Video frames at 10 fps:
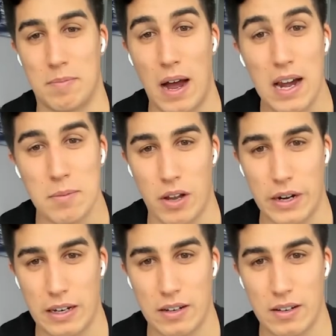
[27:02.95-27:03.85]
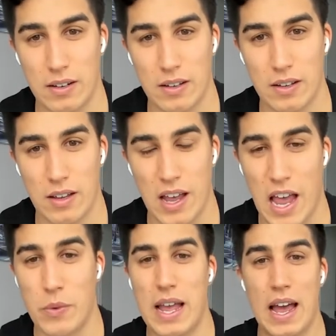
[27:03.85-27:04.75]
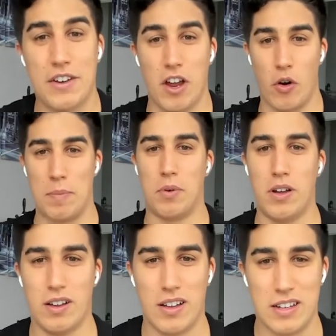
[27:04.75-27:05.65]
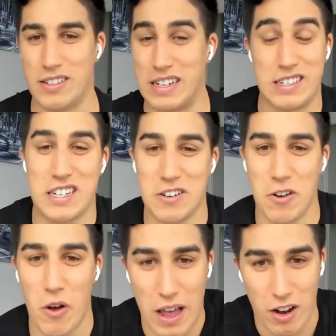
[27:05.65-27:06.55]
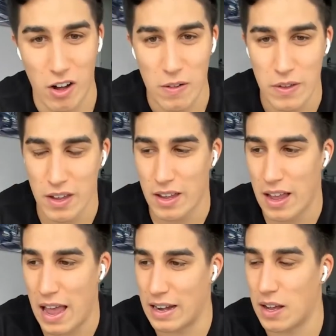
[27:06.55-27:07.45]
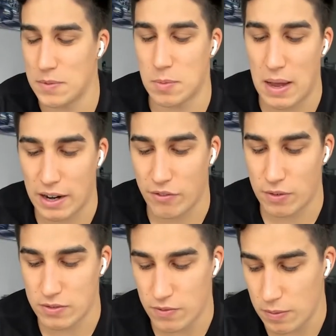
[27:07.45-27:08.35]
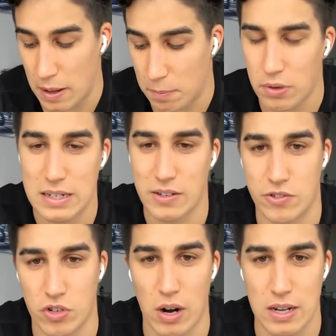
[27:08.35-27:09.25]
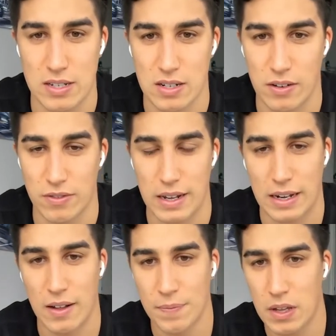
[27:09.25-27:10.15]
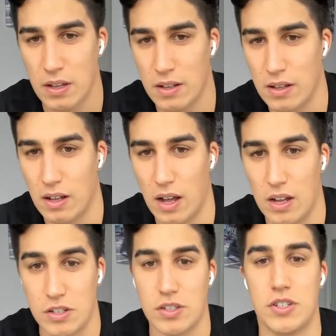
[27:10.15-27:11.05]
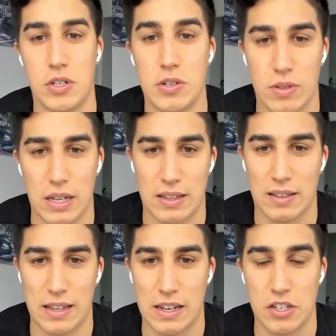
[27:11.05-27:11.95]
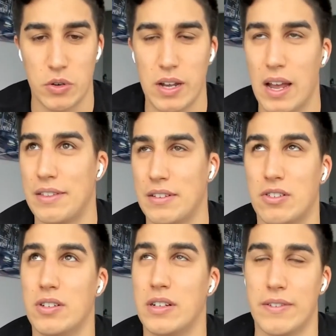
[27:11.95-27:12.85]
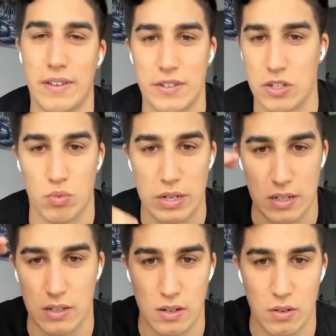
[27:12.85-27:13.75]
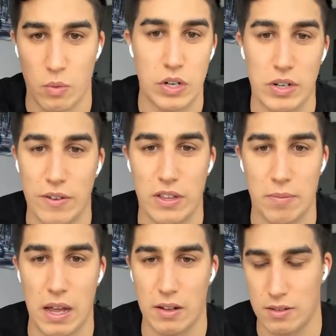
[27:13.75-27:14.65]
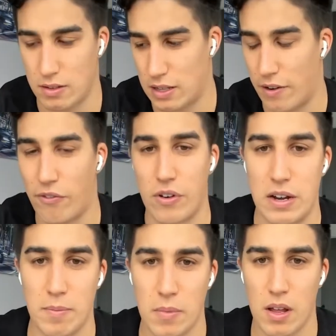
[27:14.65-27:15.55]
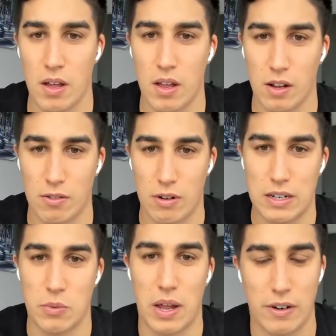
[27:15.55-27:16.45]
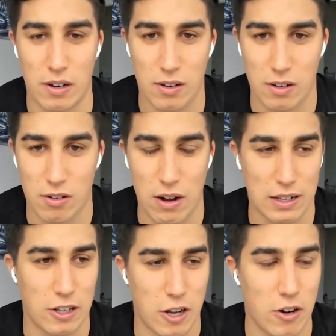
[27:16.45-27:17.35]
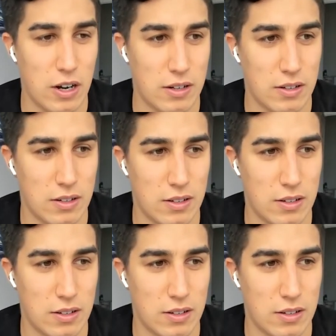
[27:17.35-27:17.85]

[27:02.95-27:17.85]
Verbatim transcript: mind blowing. And we had no input, like zero at all. And it comes back from that place of trust of like, uh, do you think that they can do it? And clearly they've just risen when you give them that, that freedom. Granted, we haven't cracked the code on